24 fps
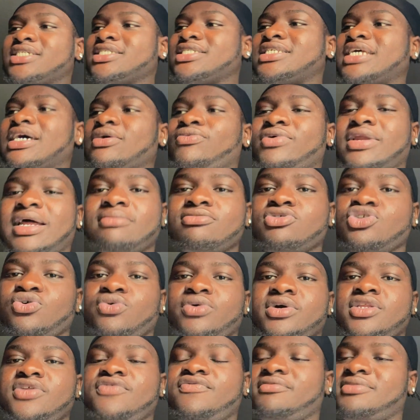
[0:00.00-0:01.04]
it's like when I'm
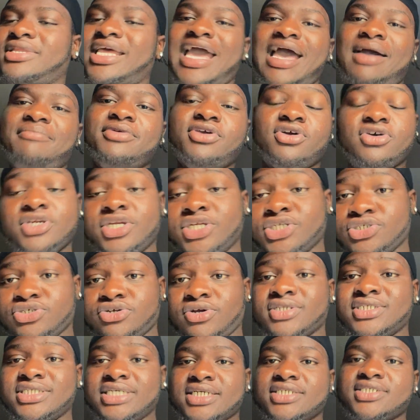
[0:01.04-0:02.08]
doing, you from they had me on
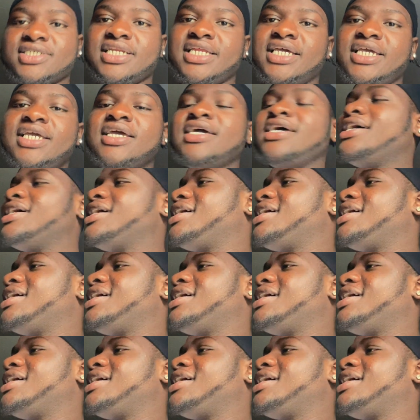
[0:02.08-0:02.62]
desserts yesterday.